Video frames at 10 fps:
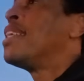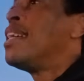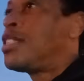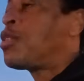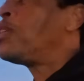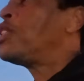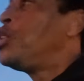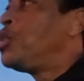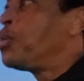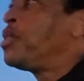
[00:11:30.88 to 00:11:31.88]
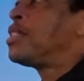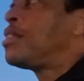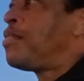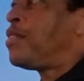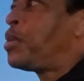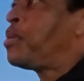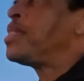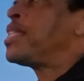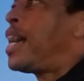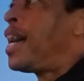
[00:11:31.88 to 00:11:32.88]
It's called News,
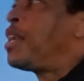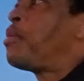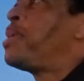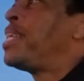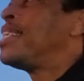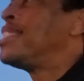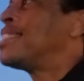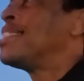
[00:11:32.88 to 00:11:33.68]
Views, and Opinions.